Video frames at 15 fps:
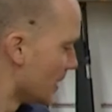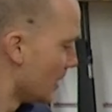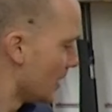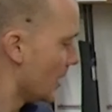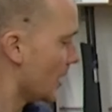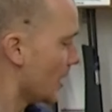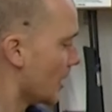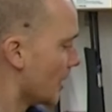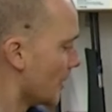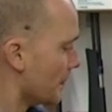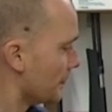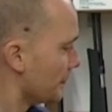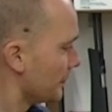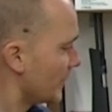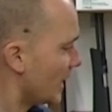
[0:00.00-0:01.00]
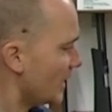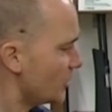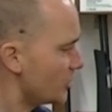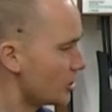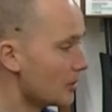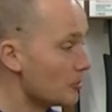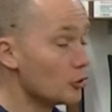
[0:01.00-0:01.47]
The
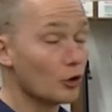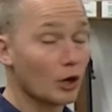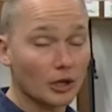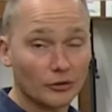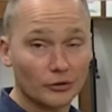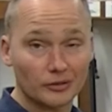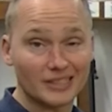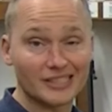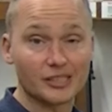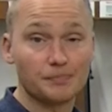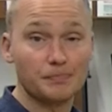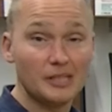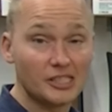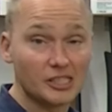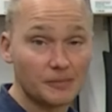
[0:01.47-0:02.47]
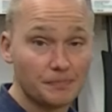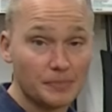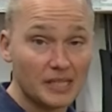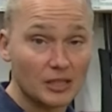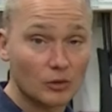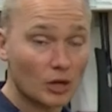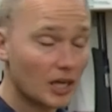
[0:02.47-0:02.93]
HW100 is a
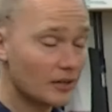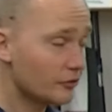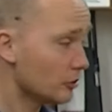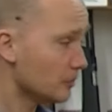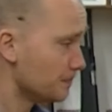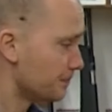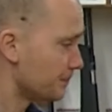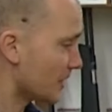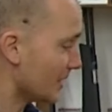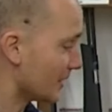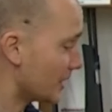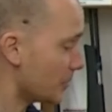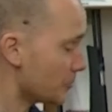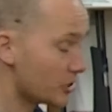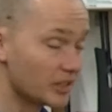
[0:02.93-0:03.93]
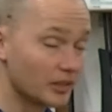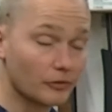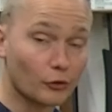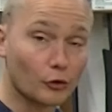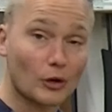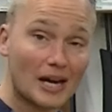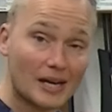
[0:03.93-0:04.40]
PCP rifle. It comes in a
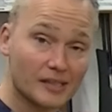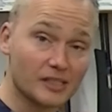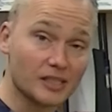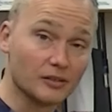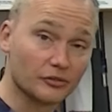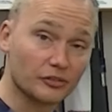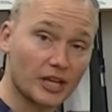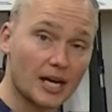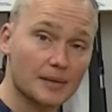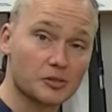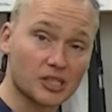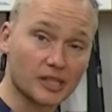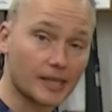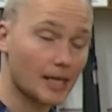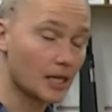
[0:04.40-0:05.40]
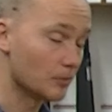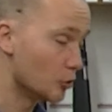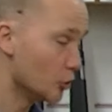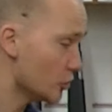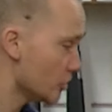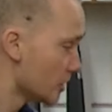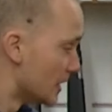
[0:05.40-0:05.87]
variety of types and
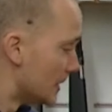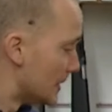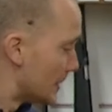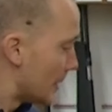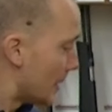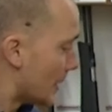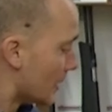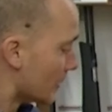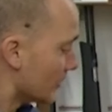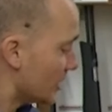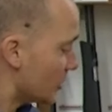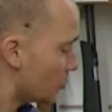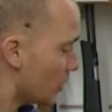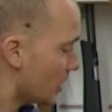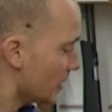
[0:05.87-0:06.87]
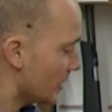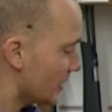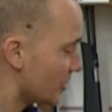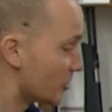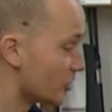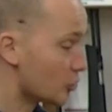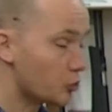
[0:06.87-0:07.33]
calibers. This one
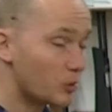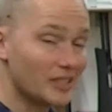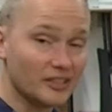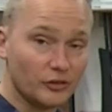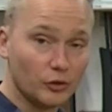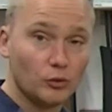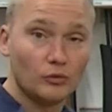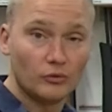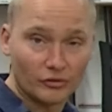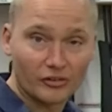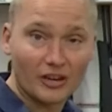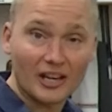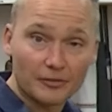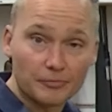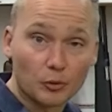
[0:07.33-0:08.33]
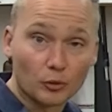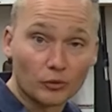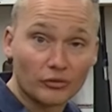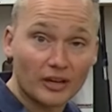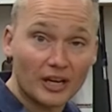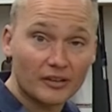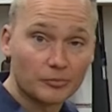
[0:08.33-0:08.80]
is the 22
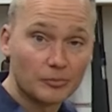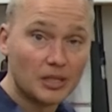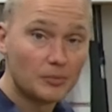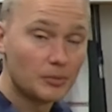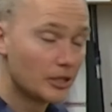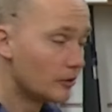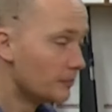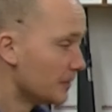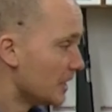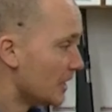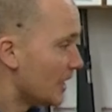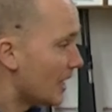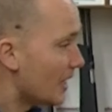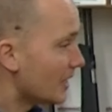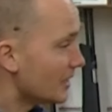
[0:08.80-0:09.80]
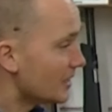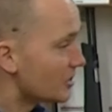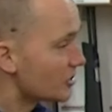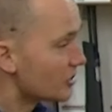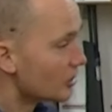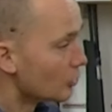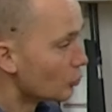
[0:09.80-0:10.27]
5.5mm, and it's
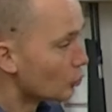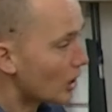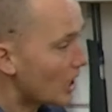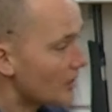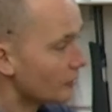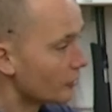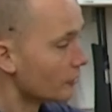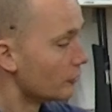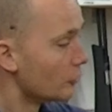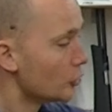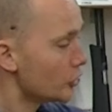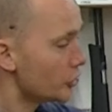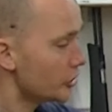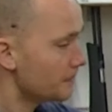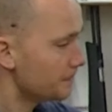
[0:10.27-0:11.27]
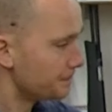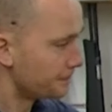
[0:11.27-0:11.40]
the rifle version